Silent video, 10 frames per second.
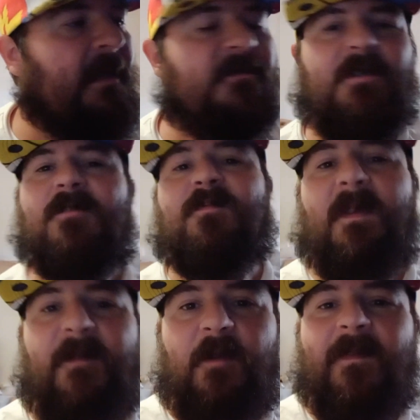else goes
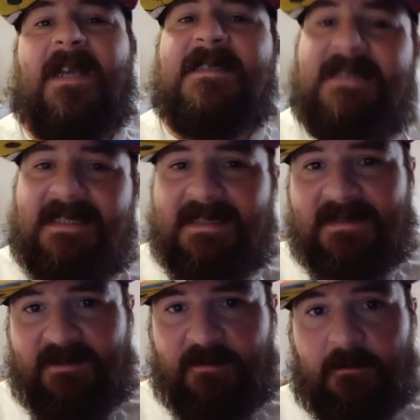with you, then it's
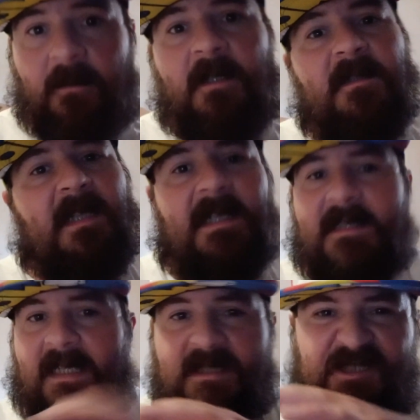easier. Then
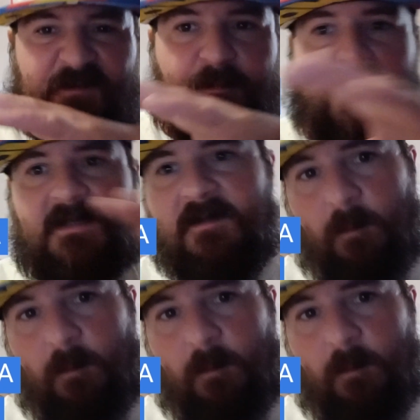it spreads the